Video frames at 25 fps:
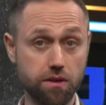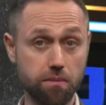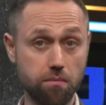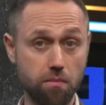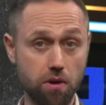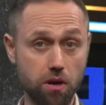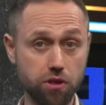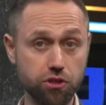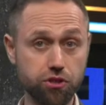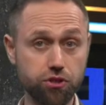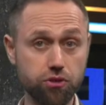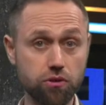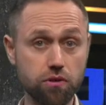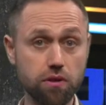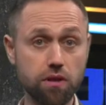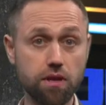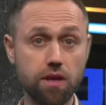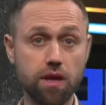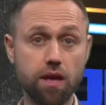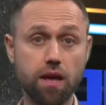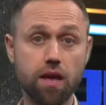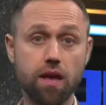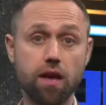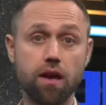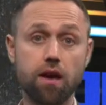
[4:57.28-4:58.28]
the module
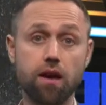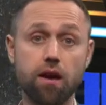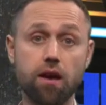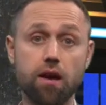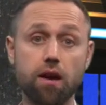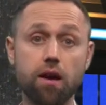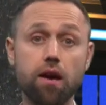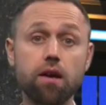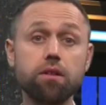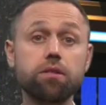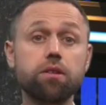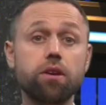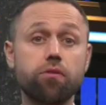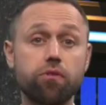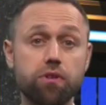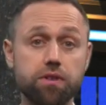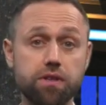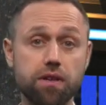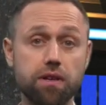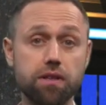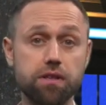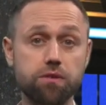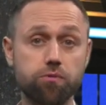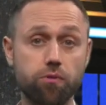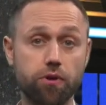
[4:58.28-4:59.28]
and the
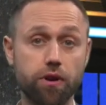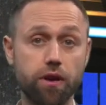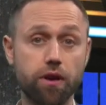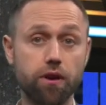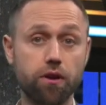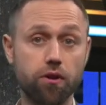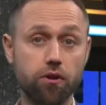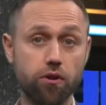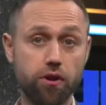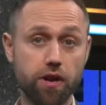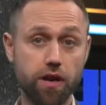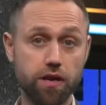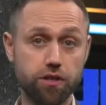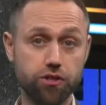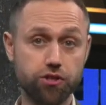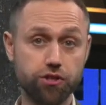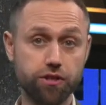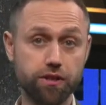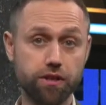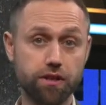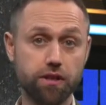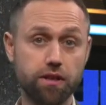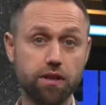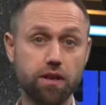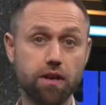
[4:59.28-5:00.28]
results were
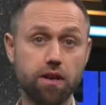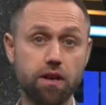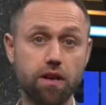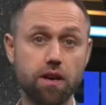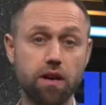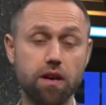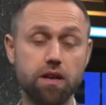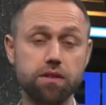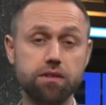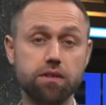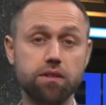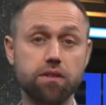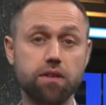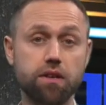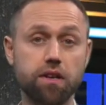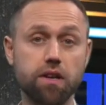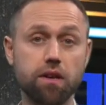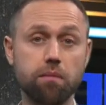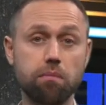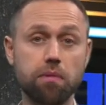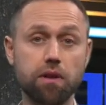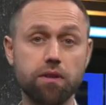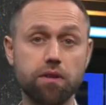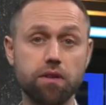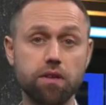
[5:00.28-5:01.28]
encouraging, as it
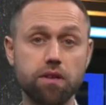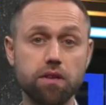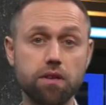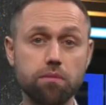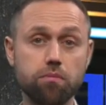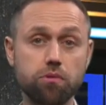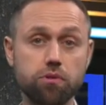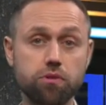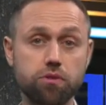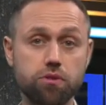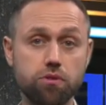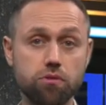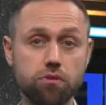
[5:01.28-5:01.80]
enabled EPOS